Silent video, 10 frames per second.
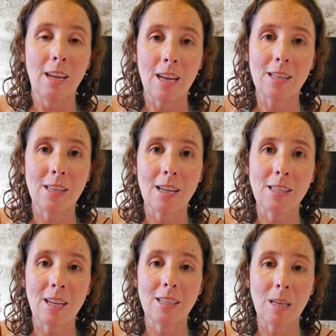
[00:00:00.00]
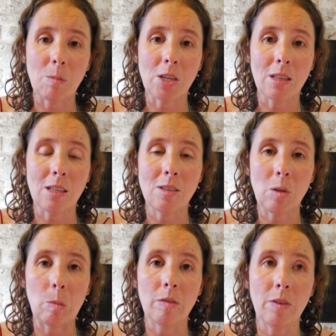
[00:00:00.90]
yes, that is an exception that's
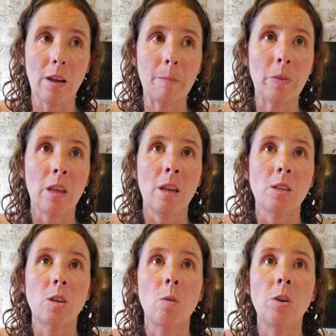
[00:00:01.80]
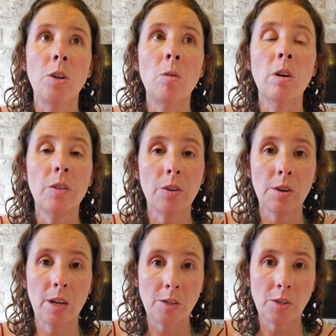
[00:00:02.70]
super fun. So when you are a third